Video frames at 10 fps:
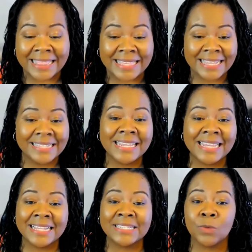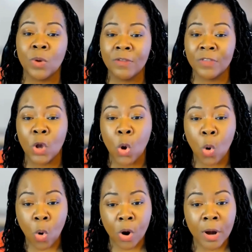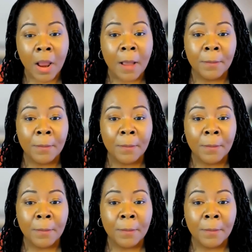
This is one of the core